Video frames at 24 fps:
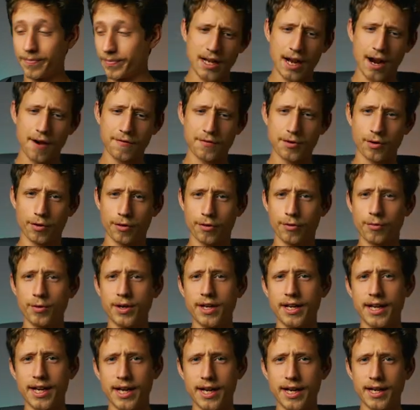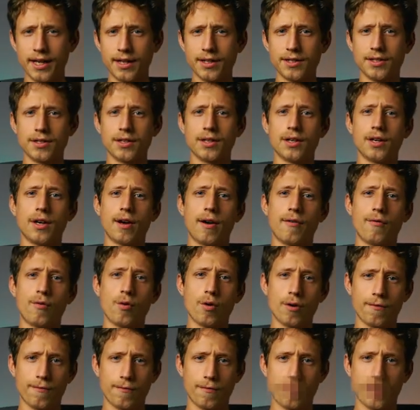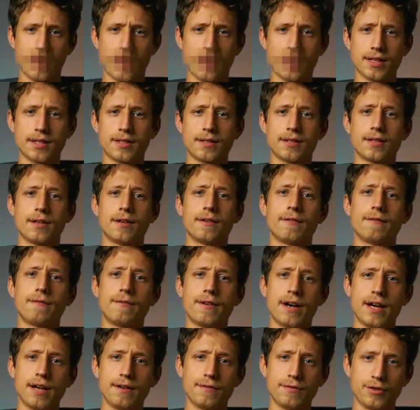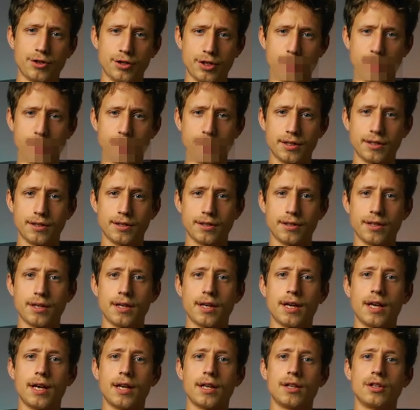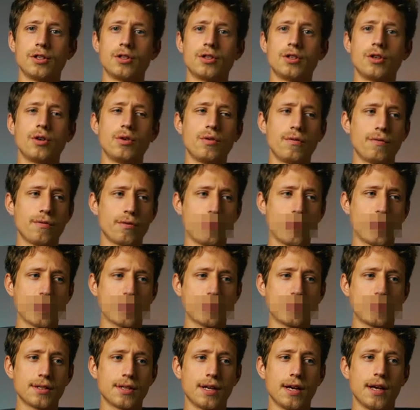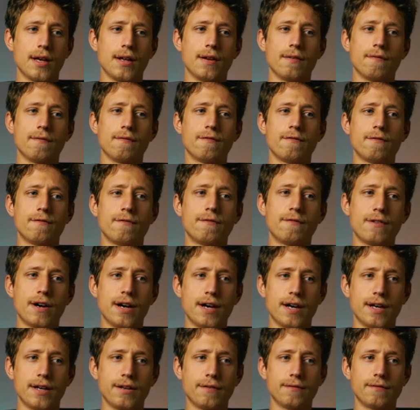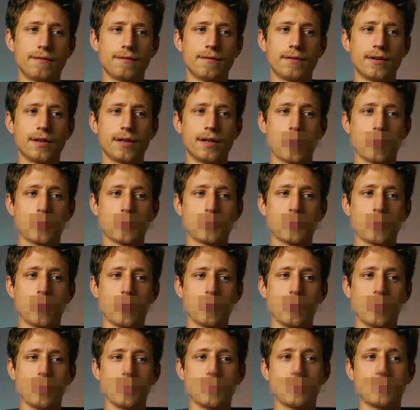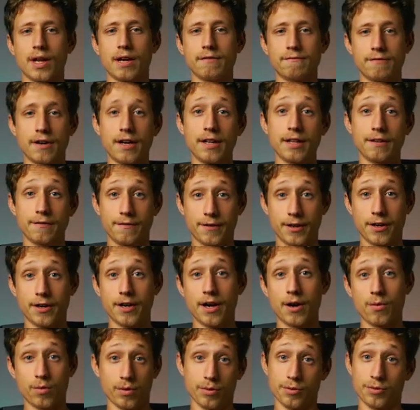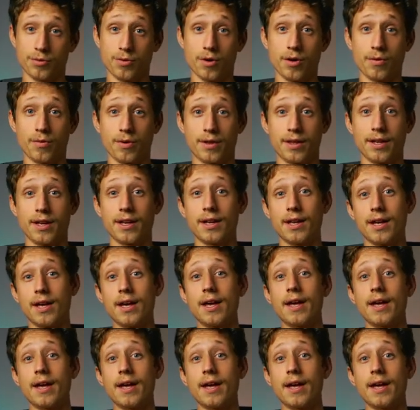After 3 days, four f***s, five s***s, and two f***s, and five f***s, I finally figured out what was wrong with it.